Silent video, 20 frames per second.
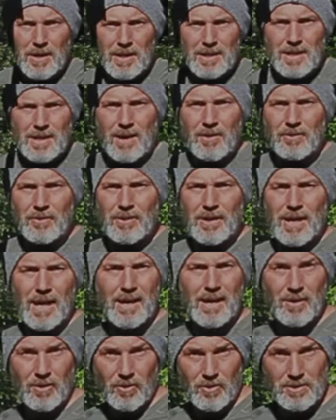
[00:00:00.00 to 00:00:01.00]
get down there and get
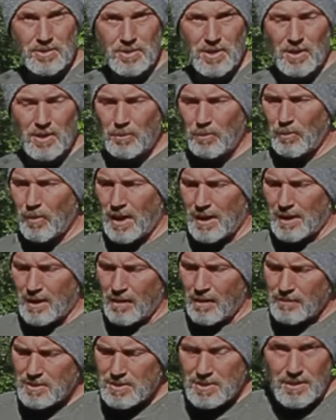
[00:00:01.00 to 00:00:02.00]
it, or it's going to break."
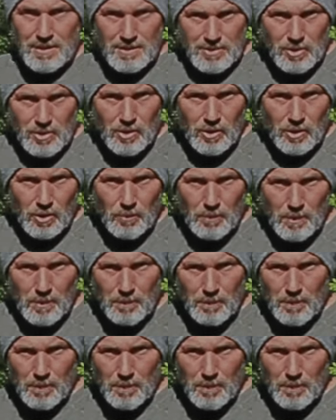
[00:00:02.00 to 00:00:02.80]
Obviously, these are aluminum